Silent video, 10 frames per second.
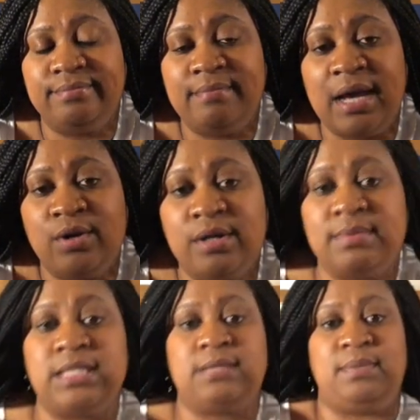my
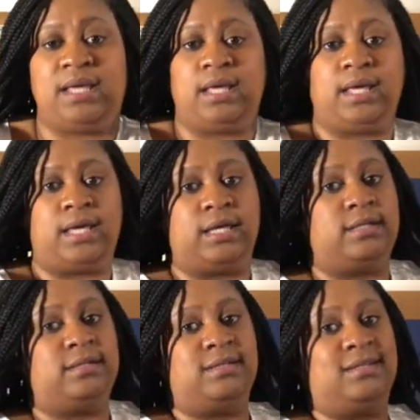arms is big
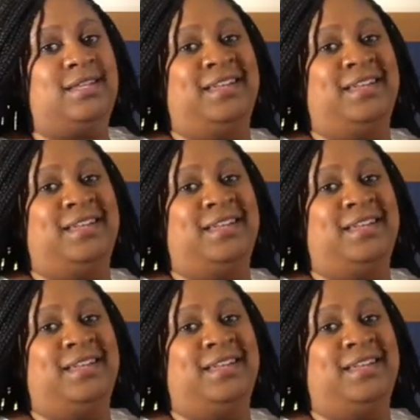and